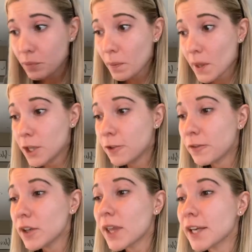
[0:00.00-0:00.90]
you
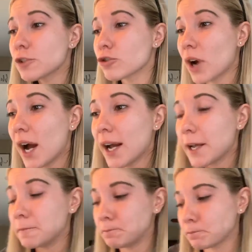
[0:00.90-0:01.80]
feel like
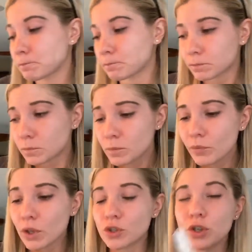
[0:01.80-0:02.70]
dry.
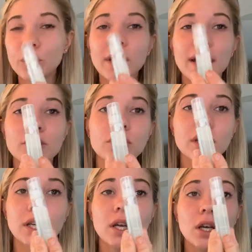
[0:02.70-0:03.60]
So you can
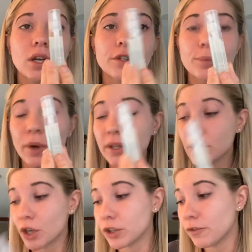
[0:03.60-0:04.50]
actually spray
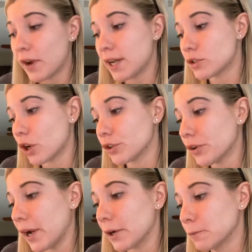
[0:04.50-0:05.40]
this on your face, on your
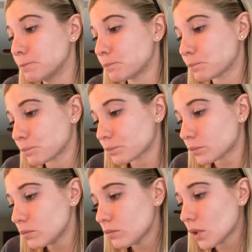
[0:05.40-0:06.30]
hair.
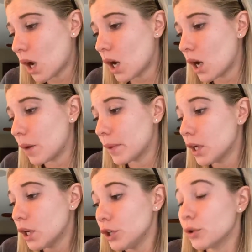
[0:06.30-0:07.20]

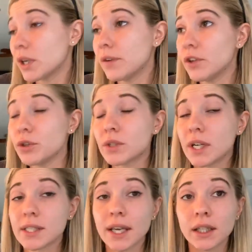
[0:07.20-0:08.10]
You can even use it
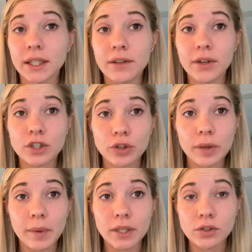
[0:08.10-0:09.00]
as like a leave-in
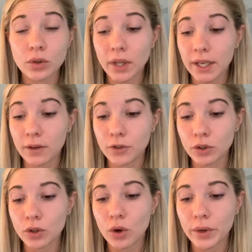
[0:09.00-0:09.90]
treatment. So like if
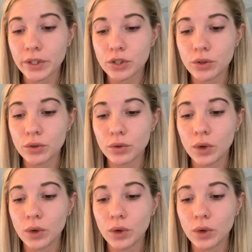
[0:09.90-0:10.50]
you're going to